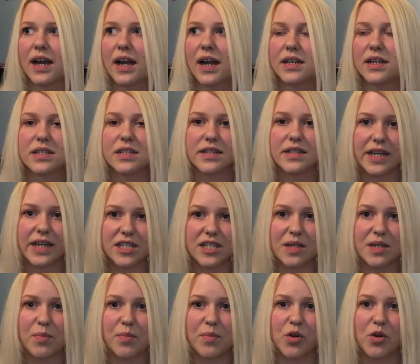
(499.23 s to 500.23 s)
And
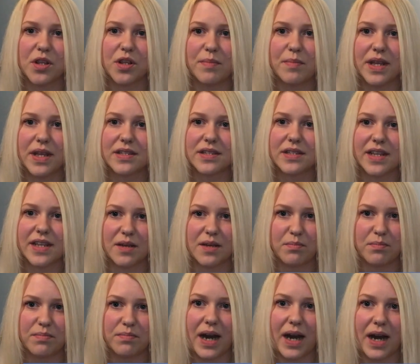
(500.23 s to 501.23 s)
they debunk the myths.
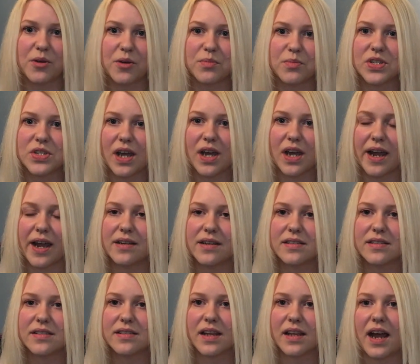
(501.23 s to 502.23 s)
They back up the
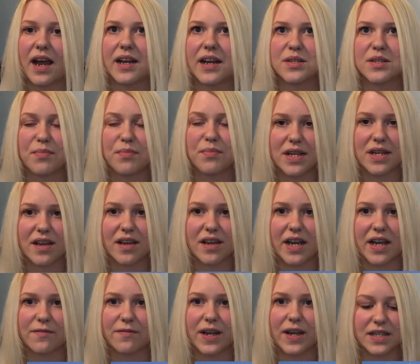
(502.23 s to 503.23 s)
science. And my
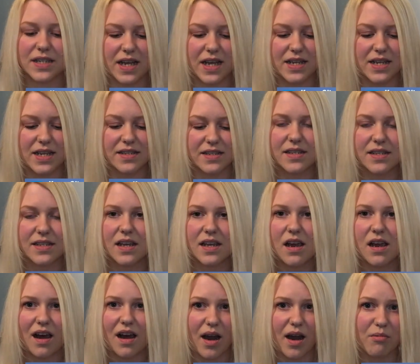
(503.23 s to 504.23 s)
side of it is
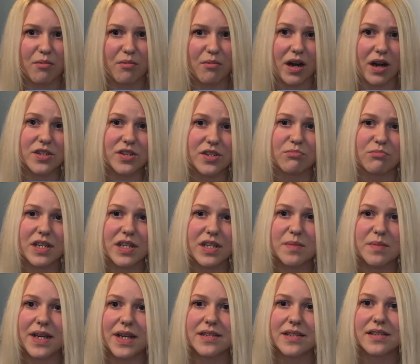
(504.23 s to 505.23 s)
I write some
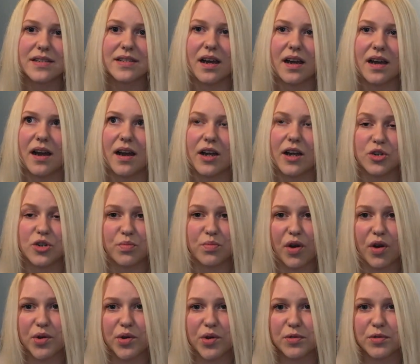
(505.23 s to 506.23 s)
recipes. I do
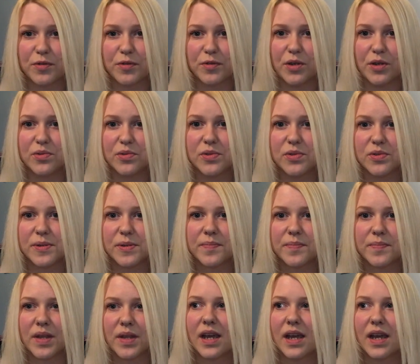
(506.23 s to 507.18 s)
product reviews.